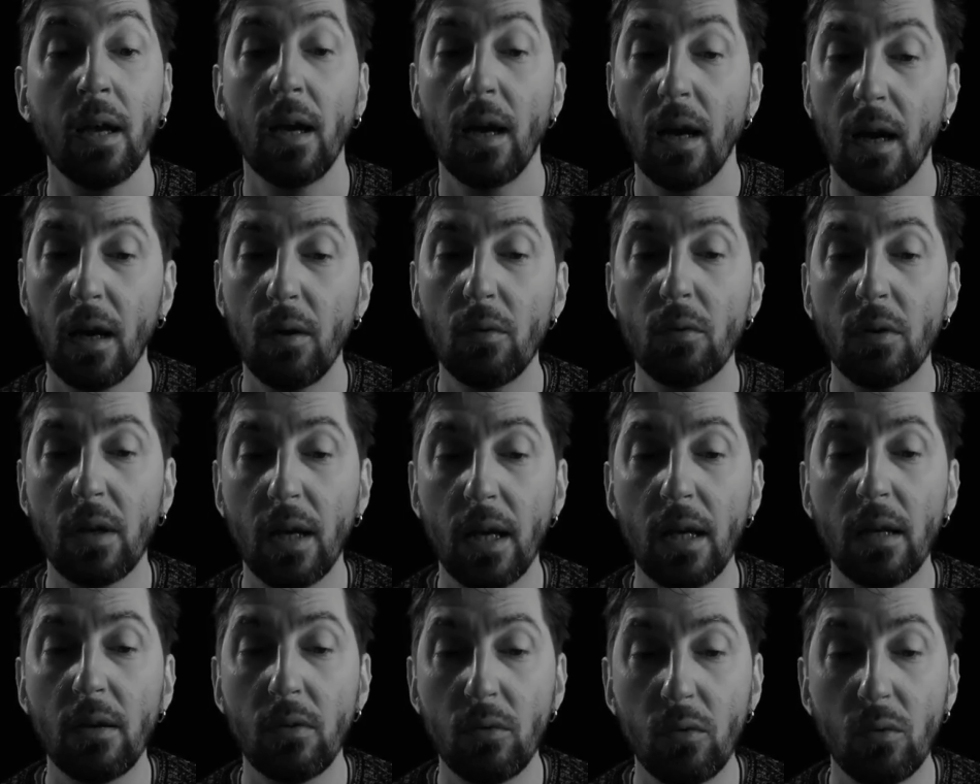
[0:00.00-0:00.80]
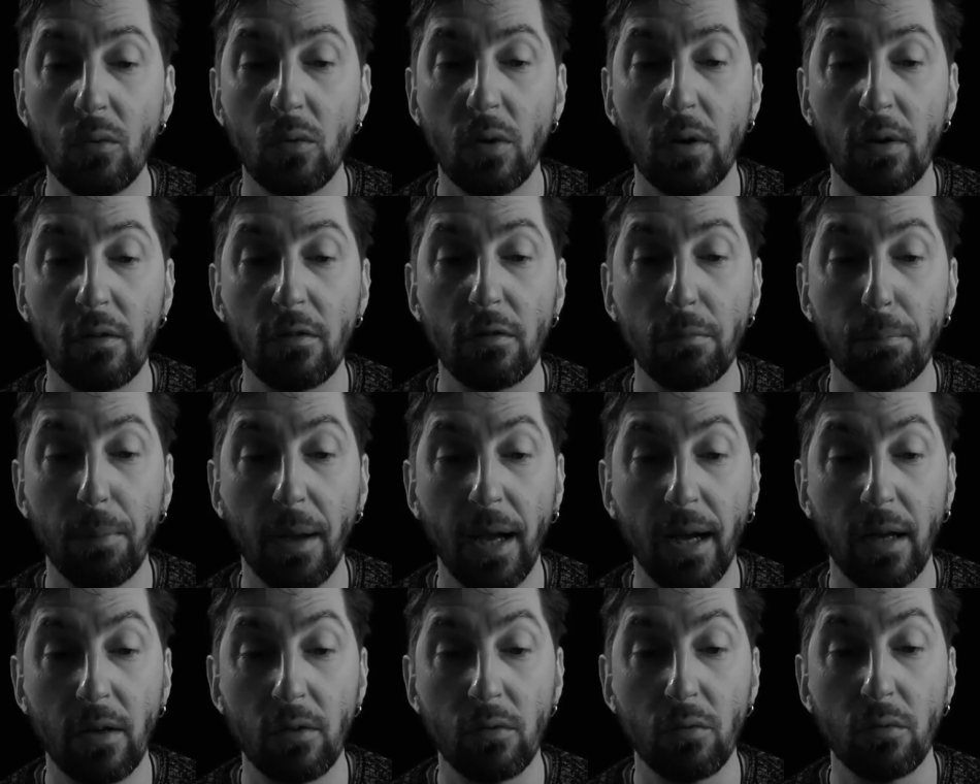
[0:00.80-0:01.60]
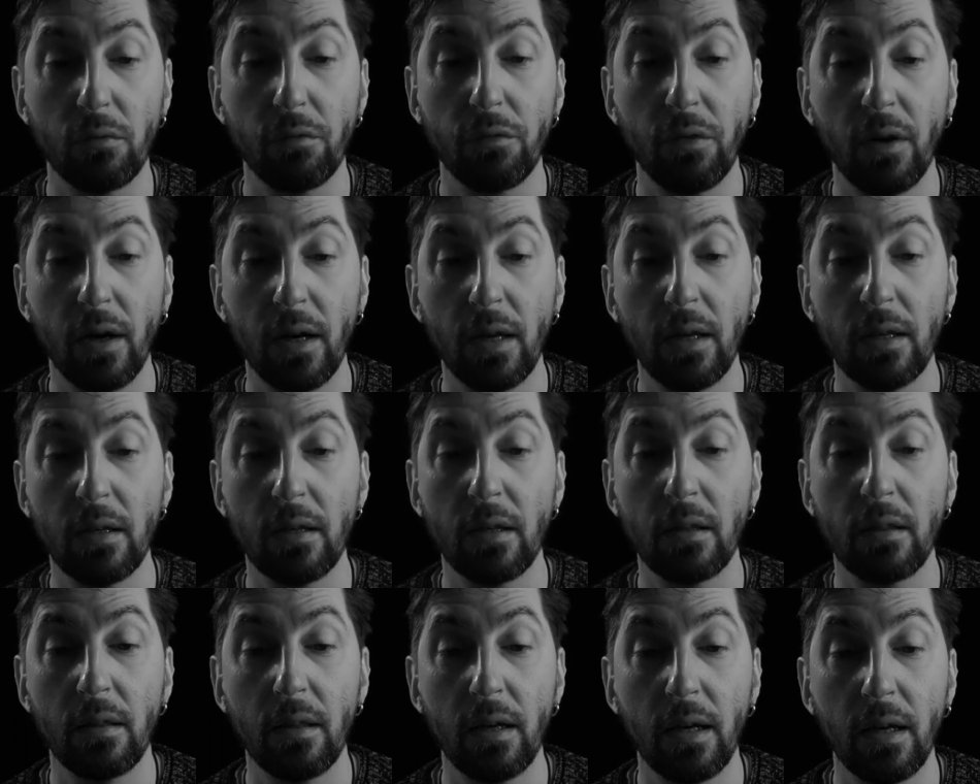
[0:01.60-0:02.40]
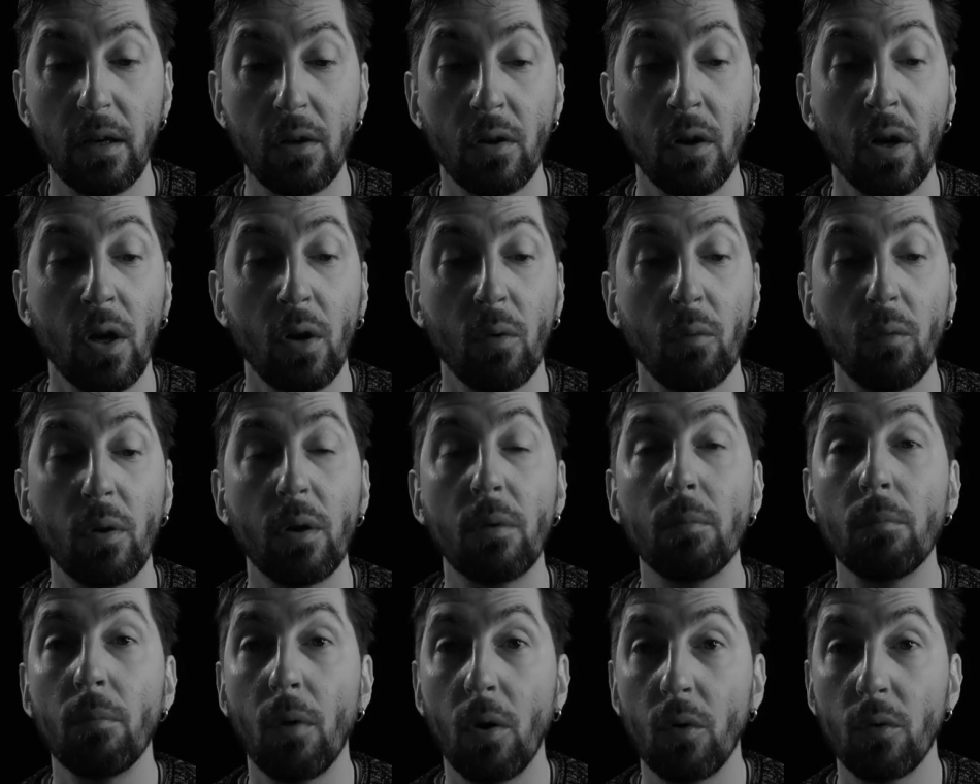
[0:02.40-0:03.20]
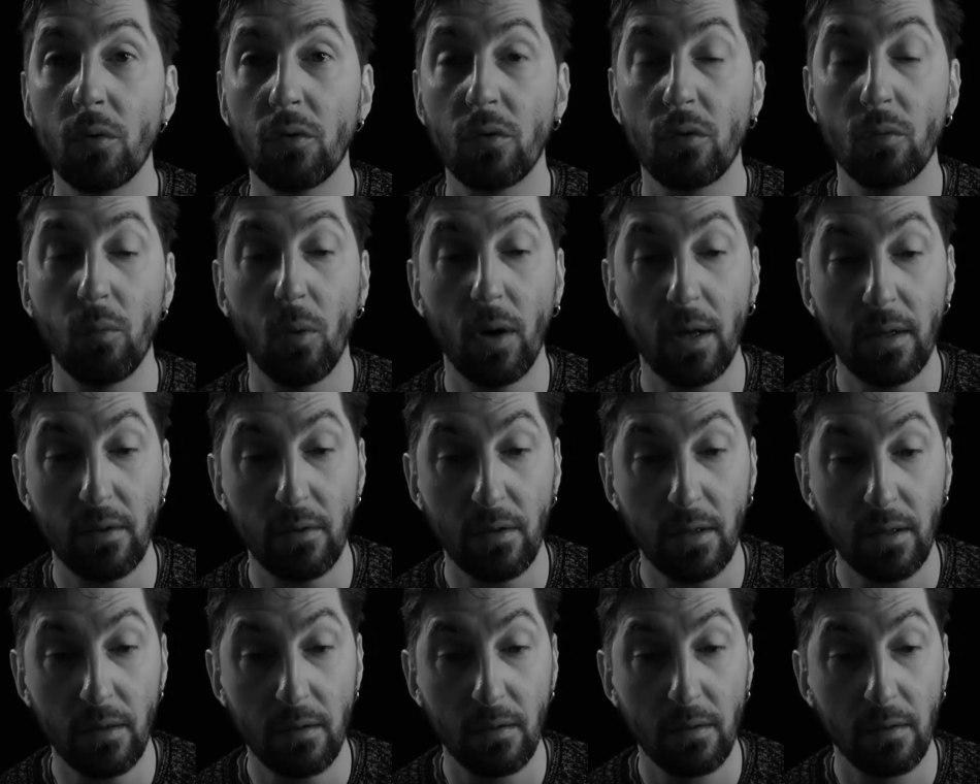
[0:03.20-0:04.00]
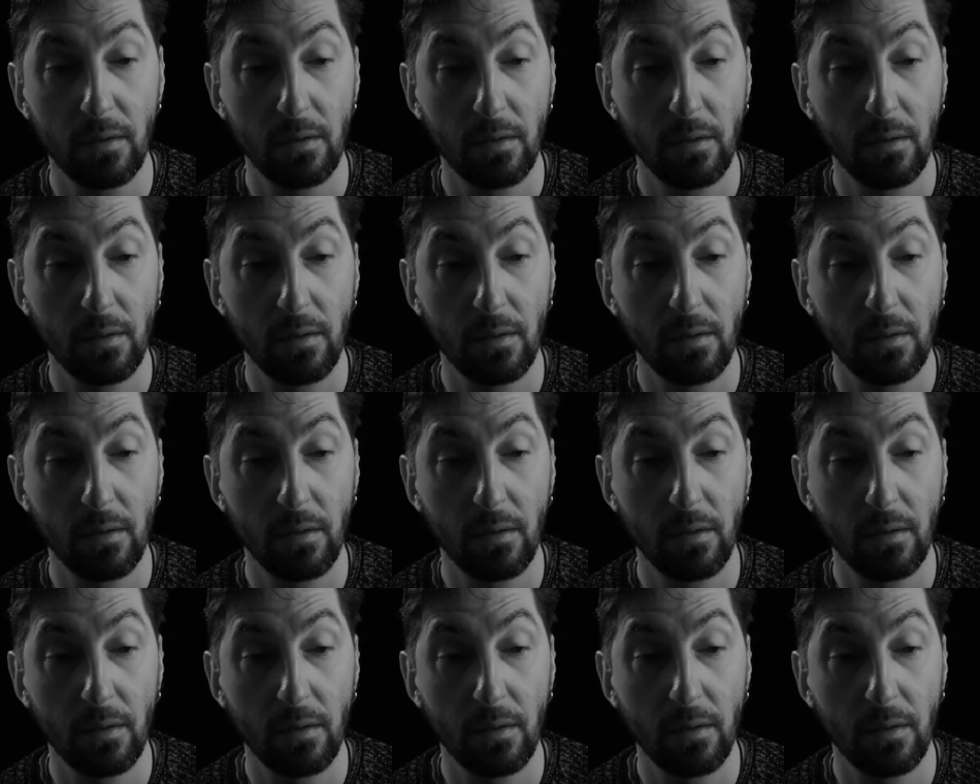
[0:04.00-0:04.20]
how can you expect to find it there when most wanted?